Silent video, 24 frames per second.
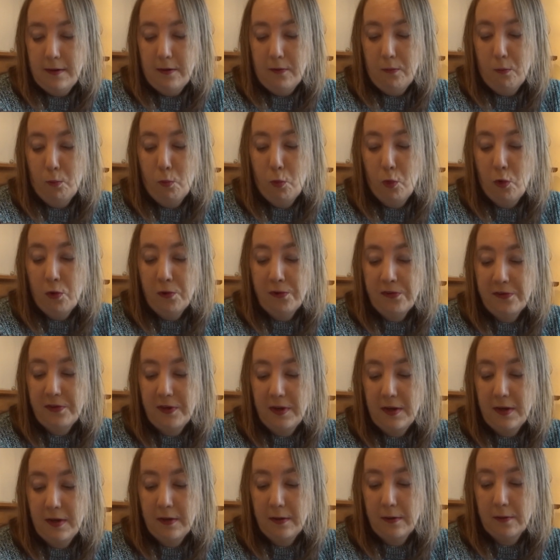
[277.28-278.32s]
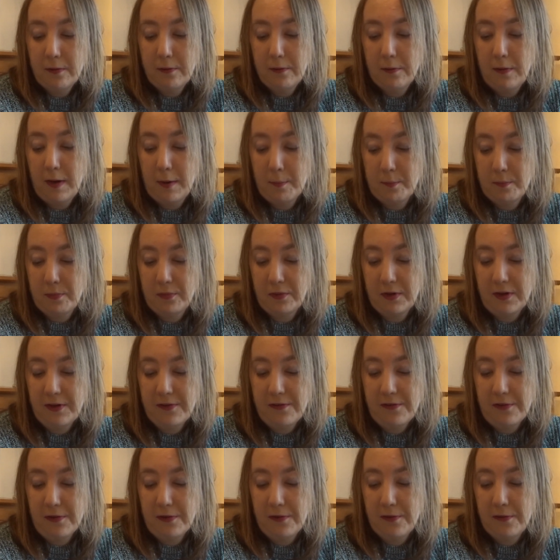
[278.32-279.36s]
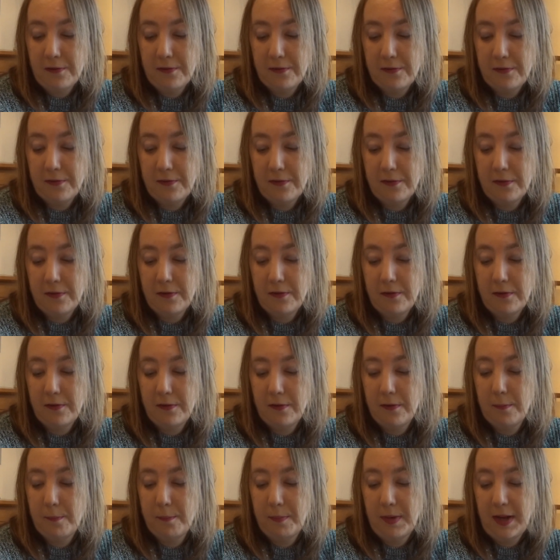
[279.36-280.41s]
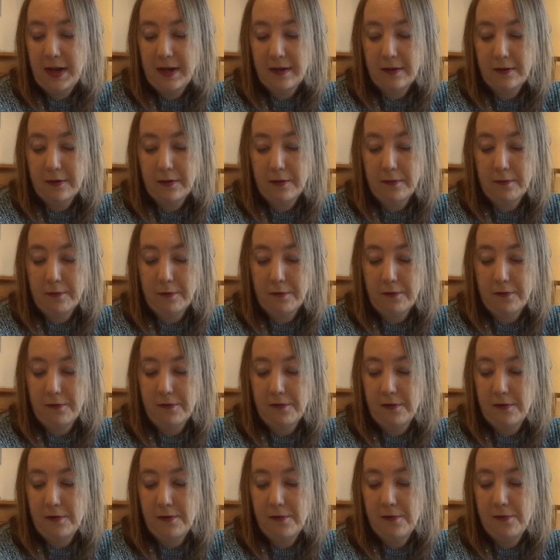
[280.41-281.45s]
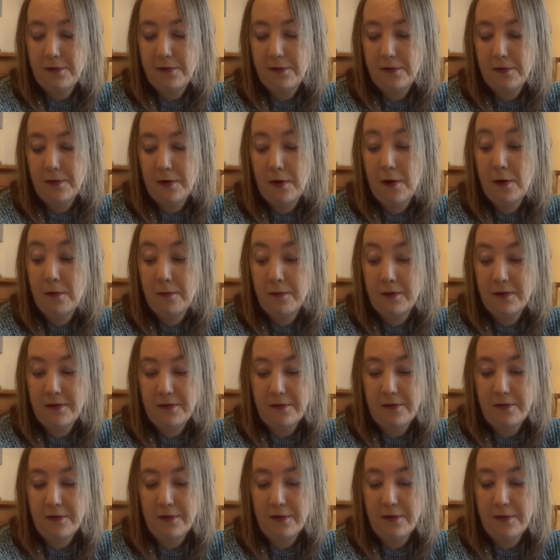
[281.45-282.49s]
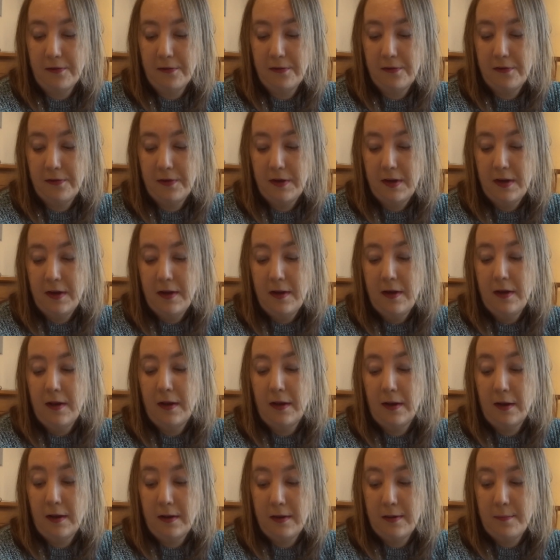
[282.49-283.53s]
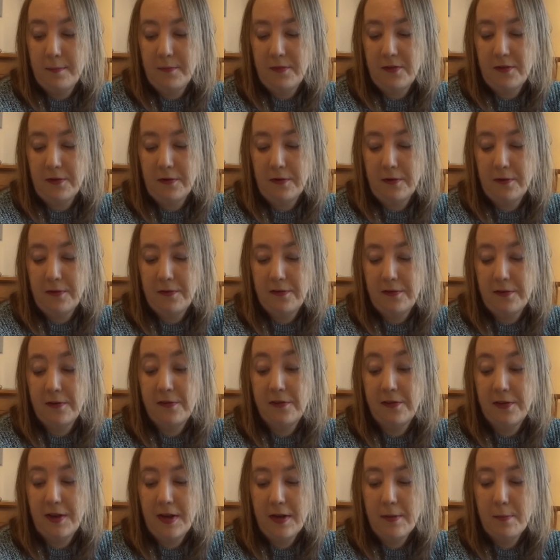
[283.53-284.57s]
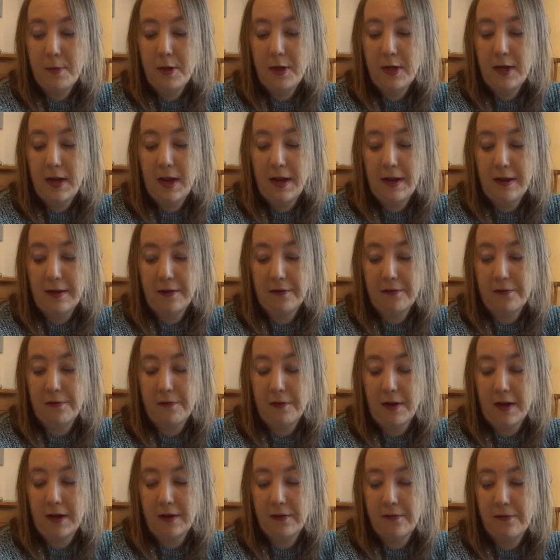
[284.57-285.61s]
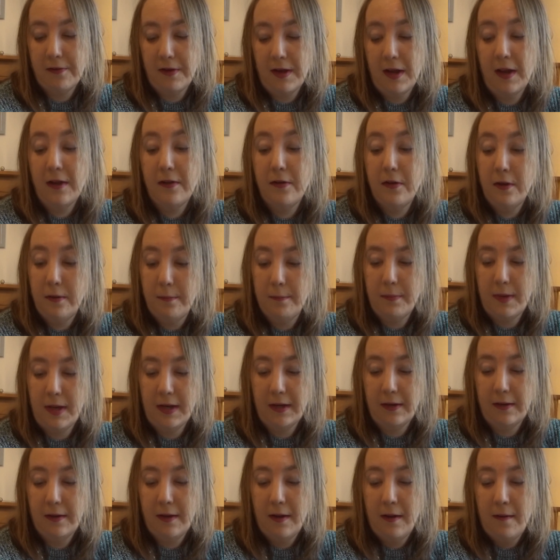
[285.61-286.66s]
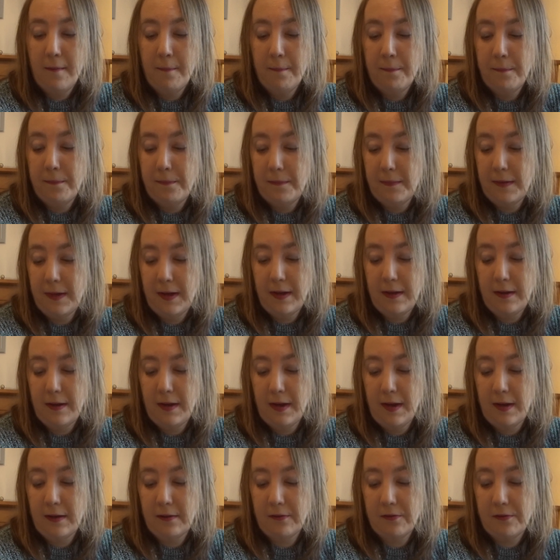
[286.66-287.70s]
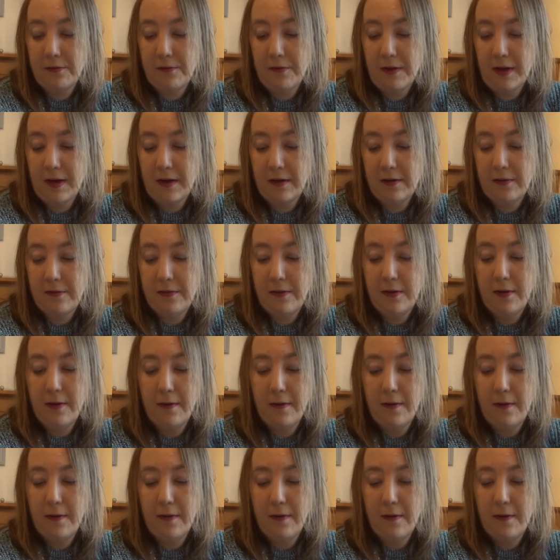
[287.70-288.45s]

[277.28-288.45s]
water, cranberry juice, blackcurrant juice, orange juice, lime juice, cinnamon extract and nutmeg extract.